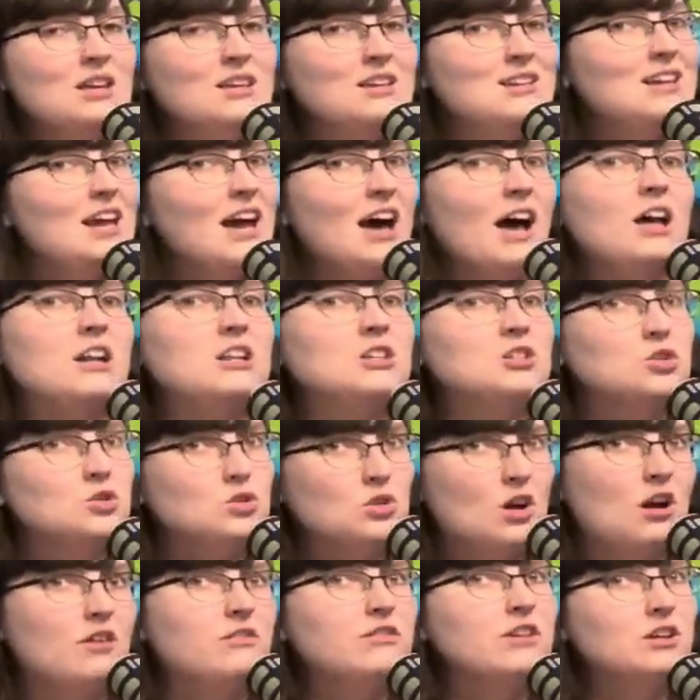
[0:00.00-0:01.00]

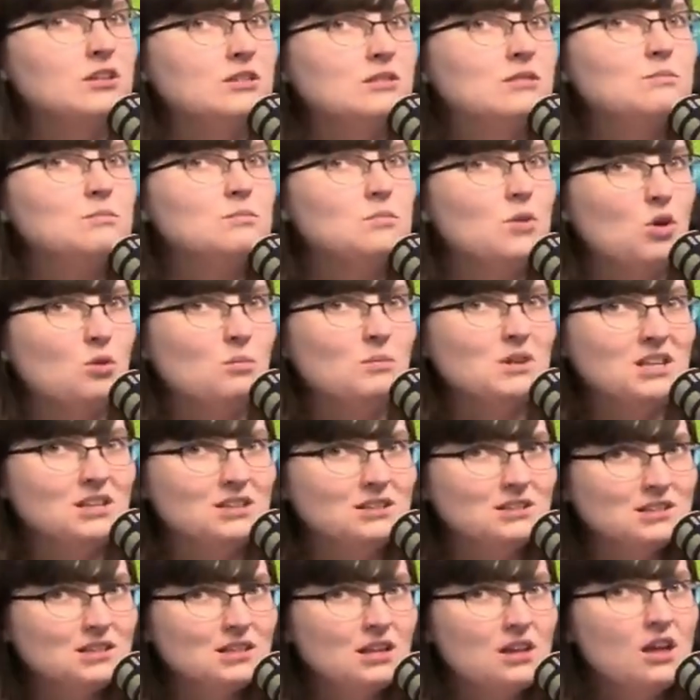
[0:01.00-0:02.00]
catastrophic
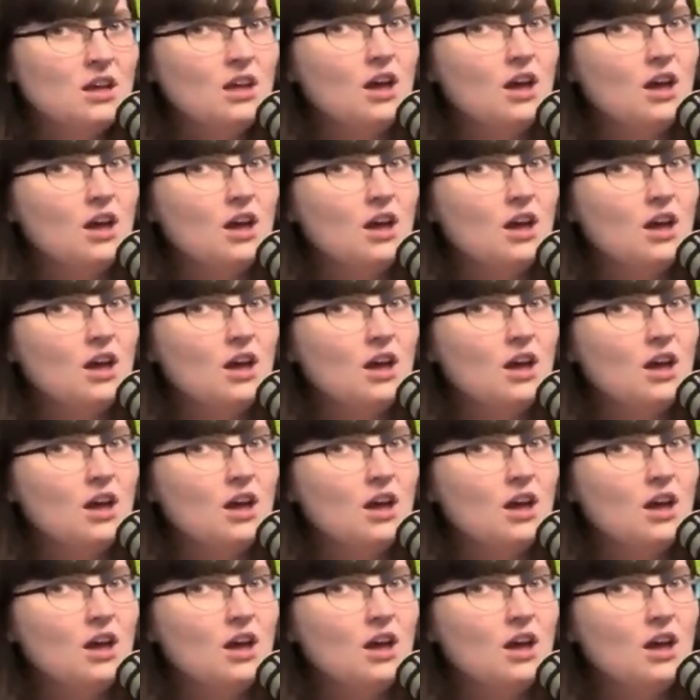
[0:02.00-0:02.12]
moments,